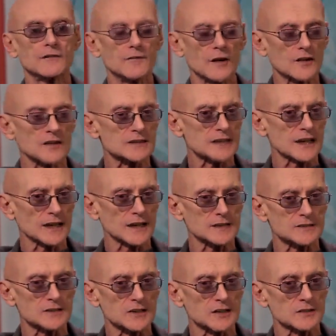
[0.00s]
focusing
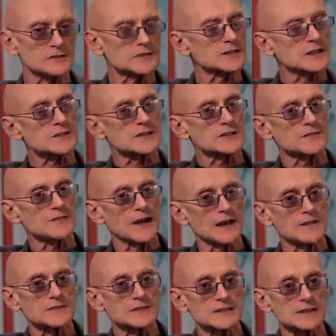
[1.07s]
on zones such as
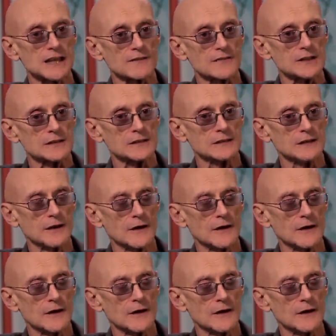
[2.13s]
5 and 7,